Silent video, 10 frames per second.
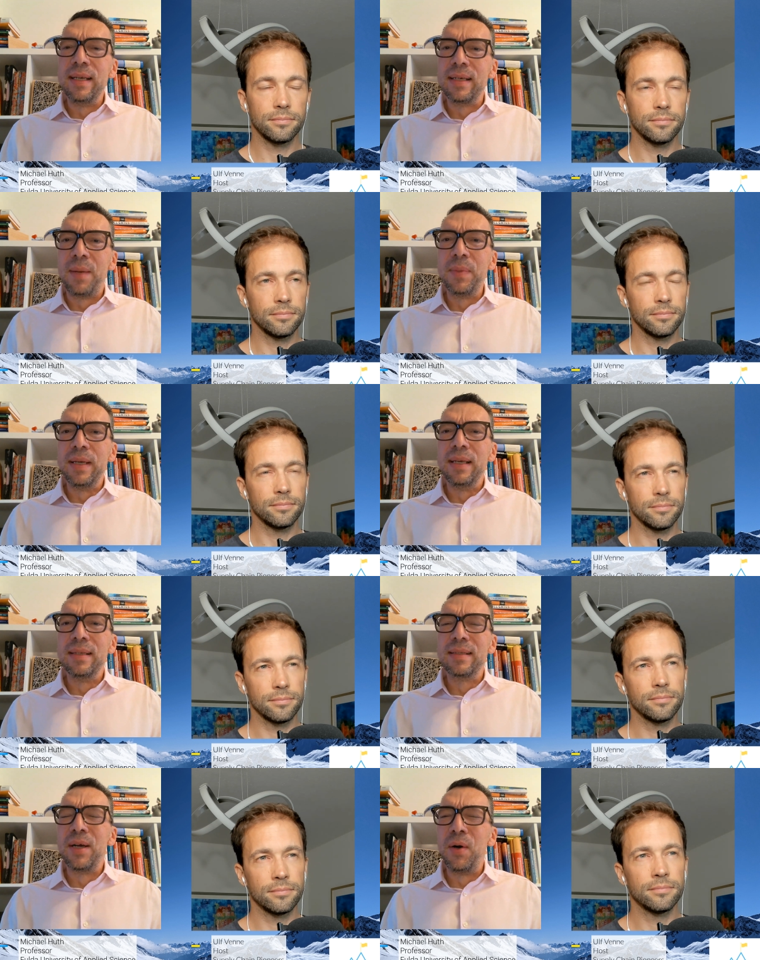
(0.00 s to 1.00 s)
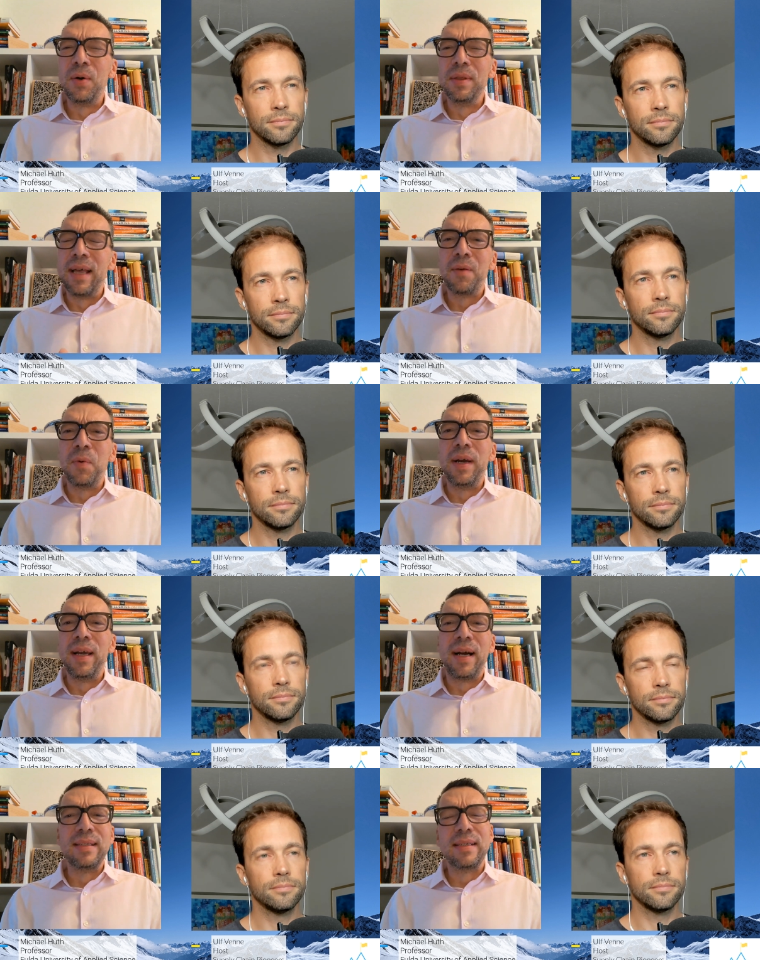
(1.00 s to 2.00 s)
Speaker 1: in companies. So that way,
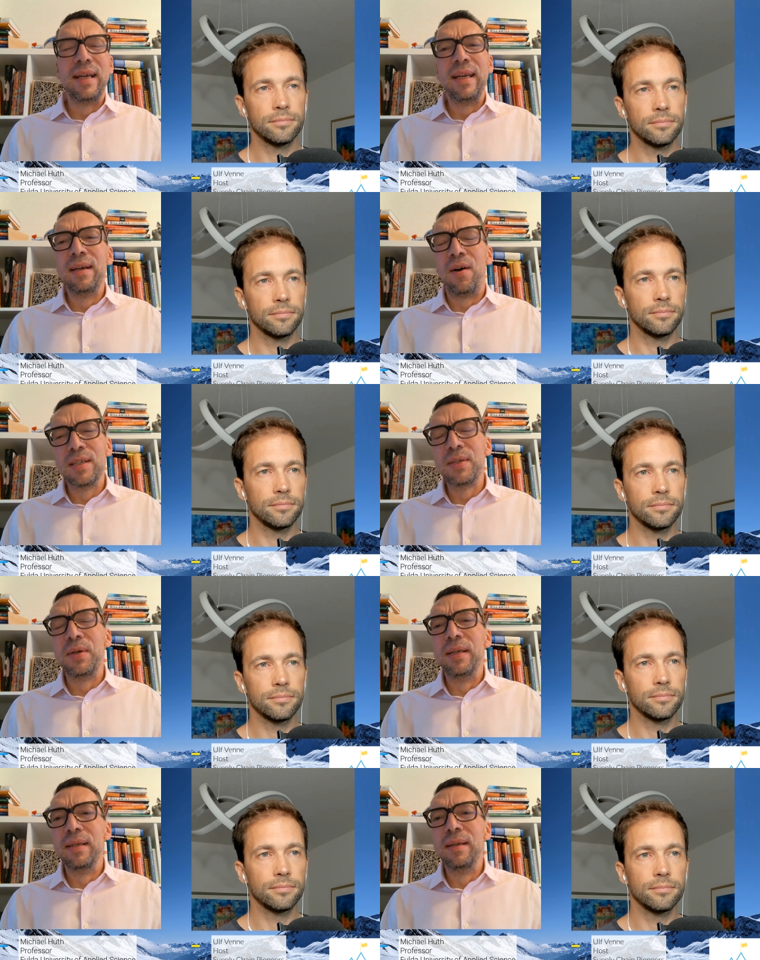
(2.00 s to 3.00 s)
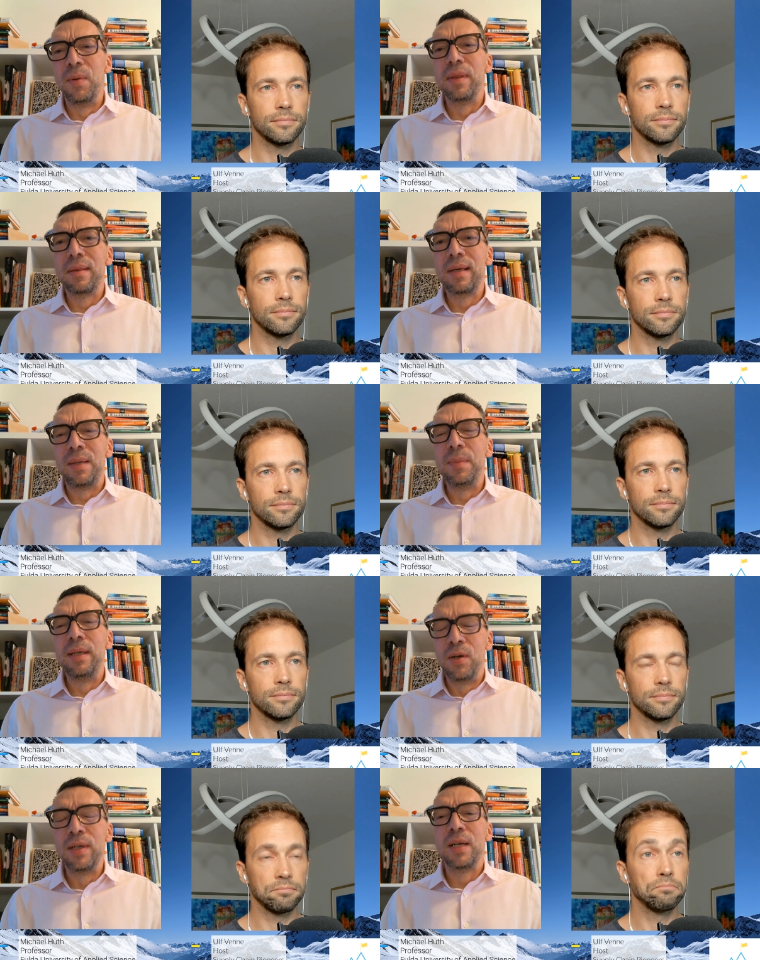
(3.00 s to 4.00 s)
I stay also in with
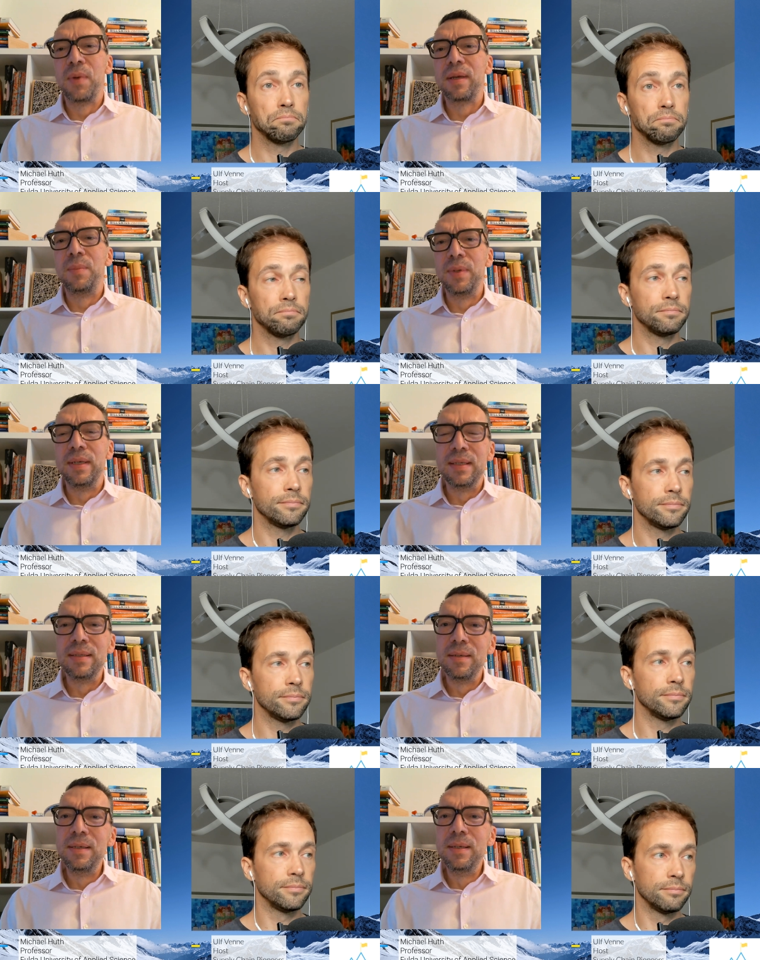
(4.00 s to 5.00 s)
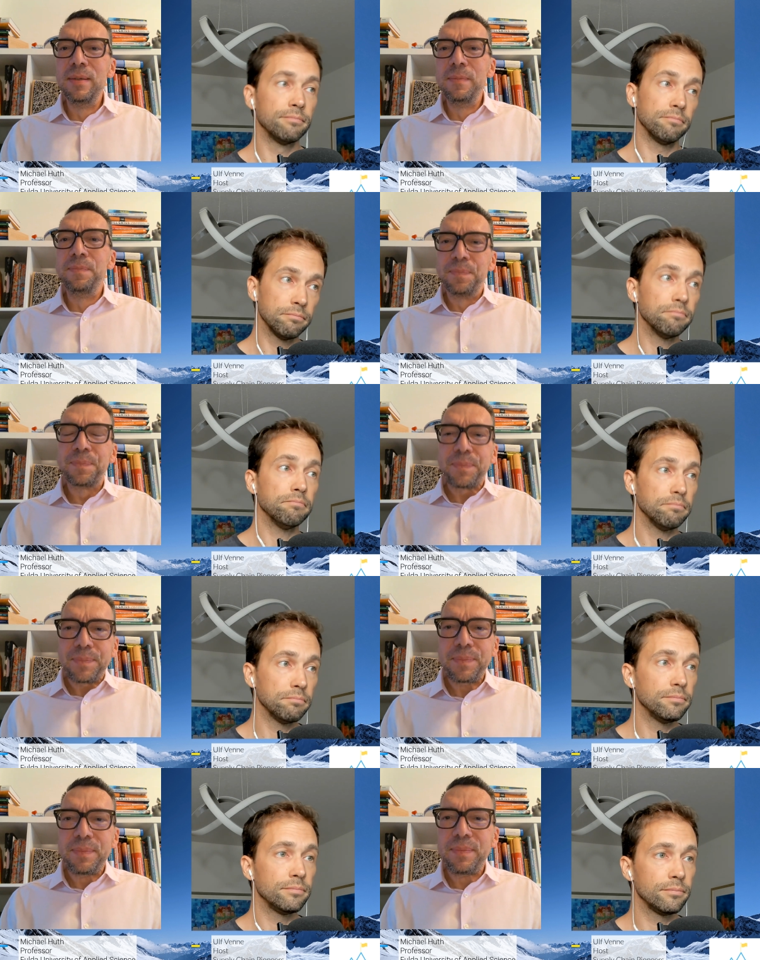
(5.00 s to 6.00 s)
in contact with companies.
Speaker 2: Mm -hmm.
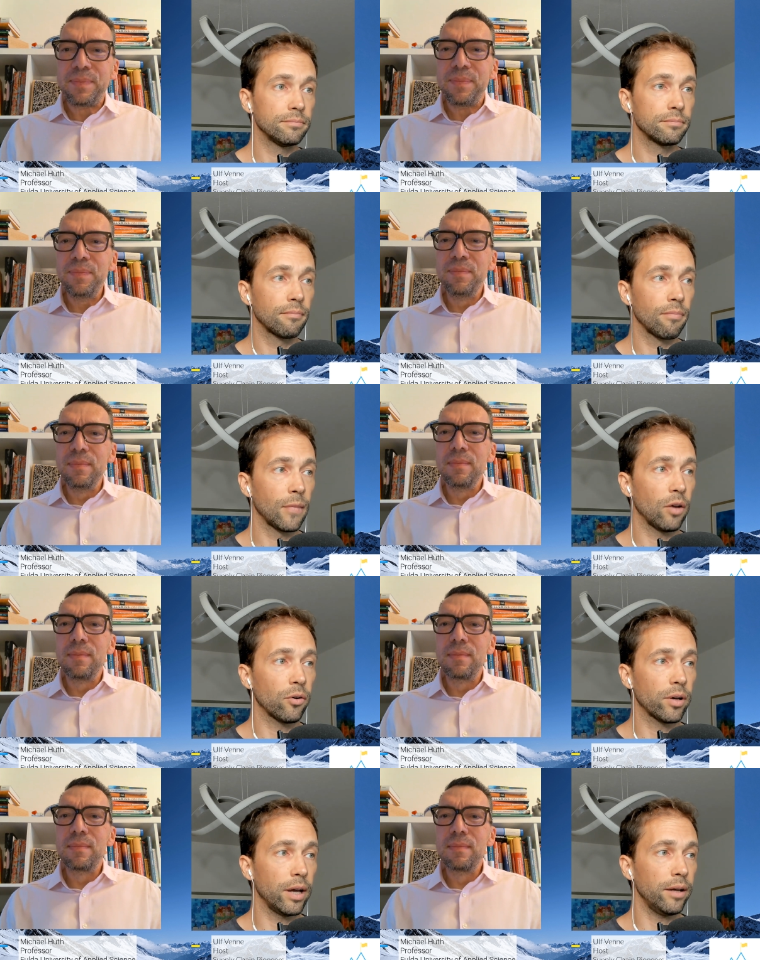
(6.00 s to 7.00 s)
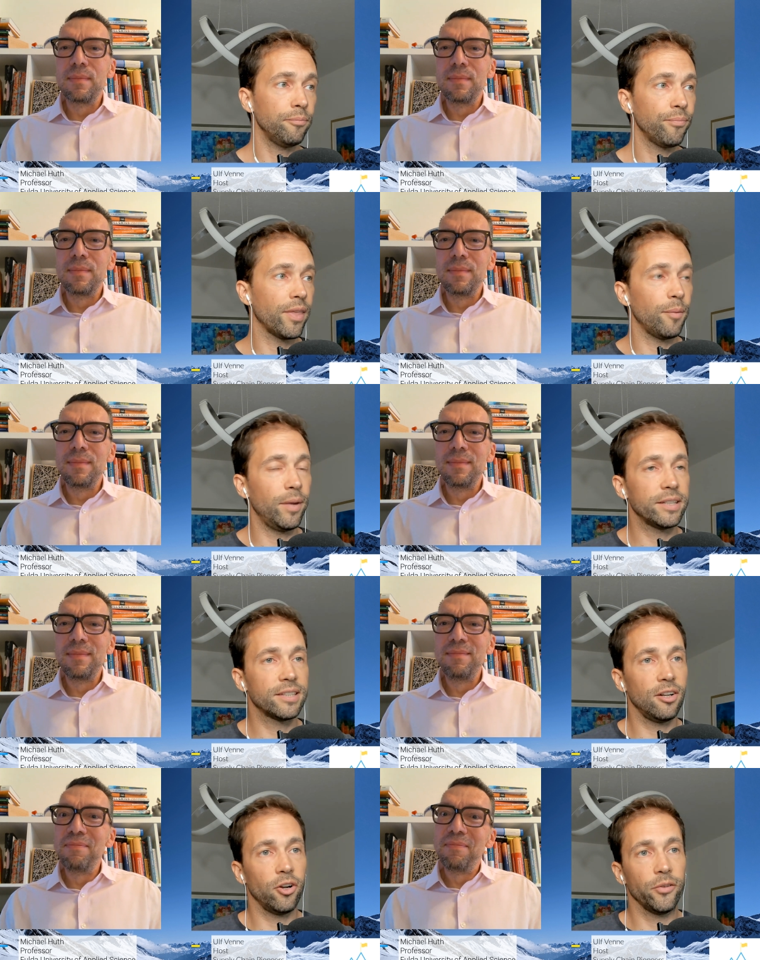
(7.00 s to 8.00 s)
Okay, that makes a
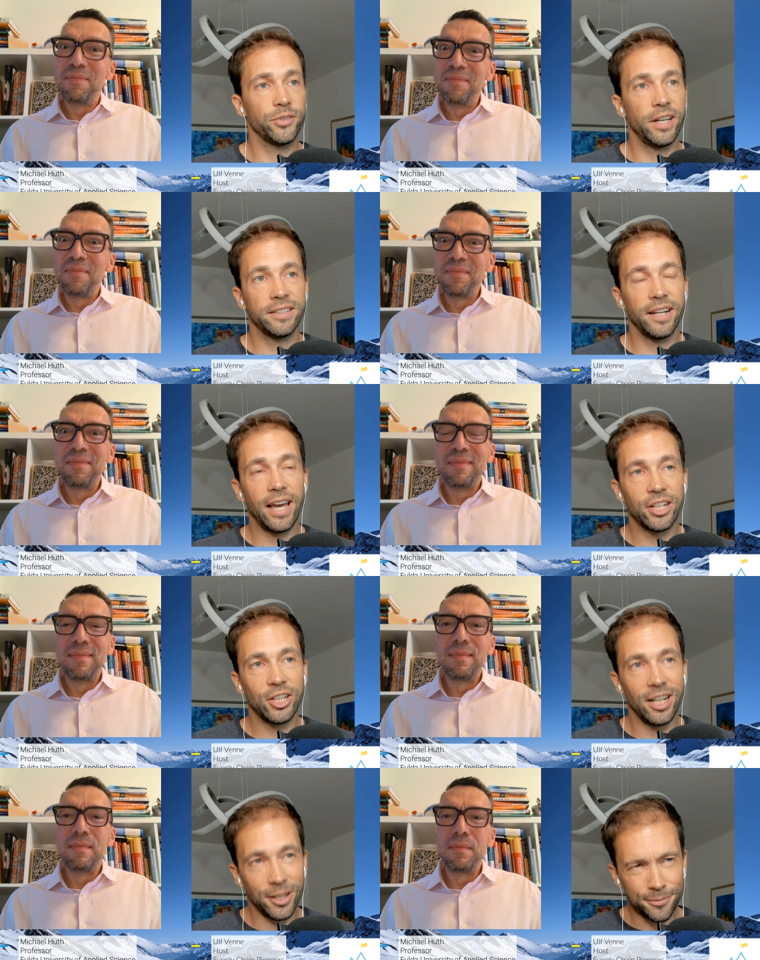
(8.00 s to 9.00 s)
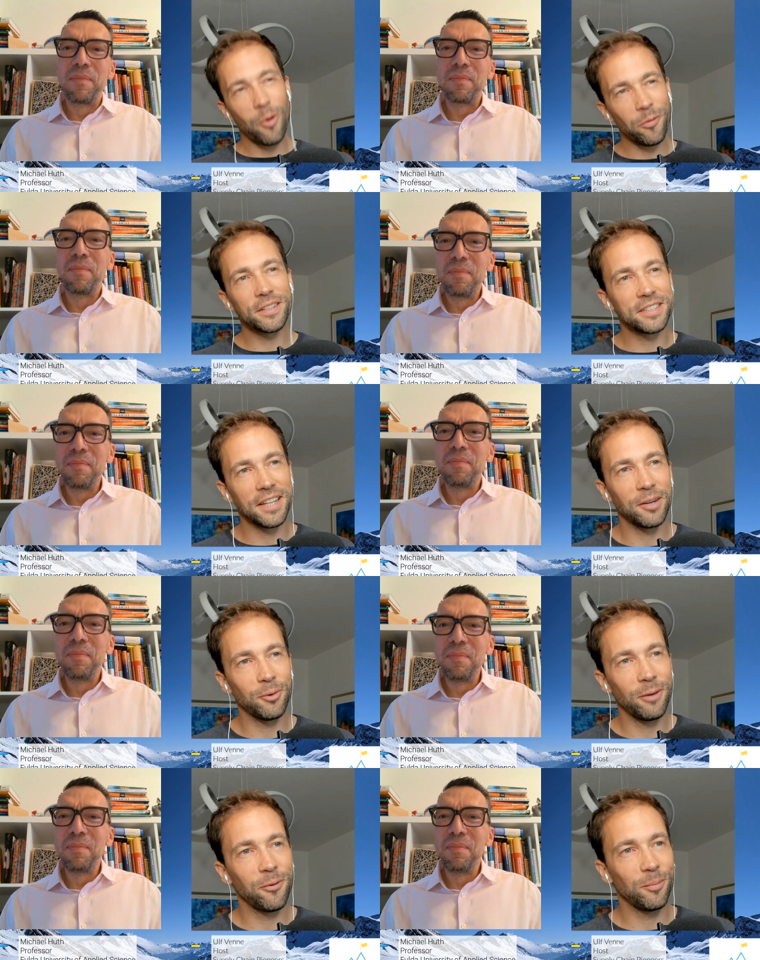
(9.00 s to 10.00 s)
lot of sense, and actually, perfect
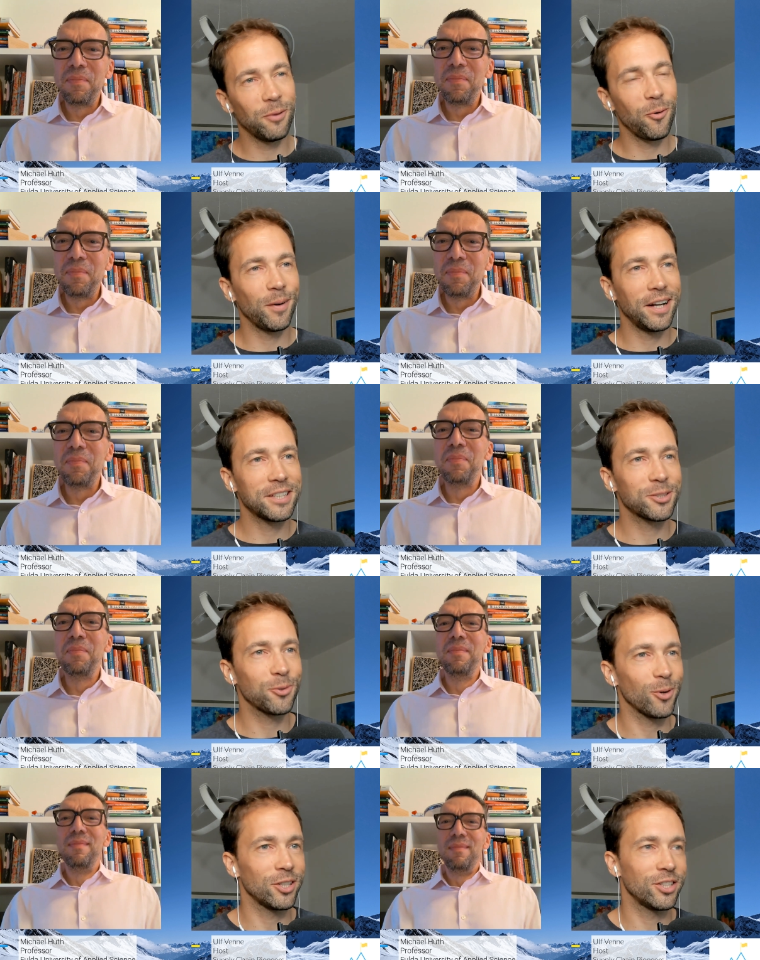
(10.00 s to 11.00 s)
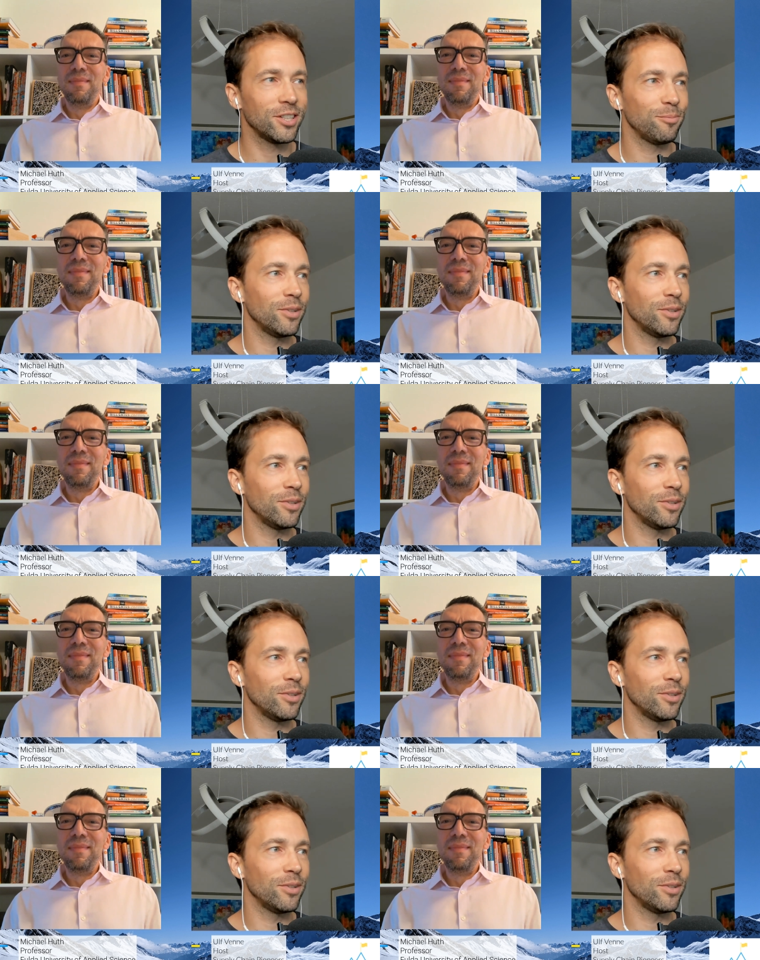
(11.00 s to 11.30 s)
segue for me for my next question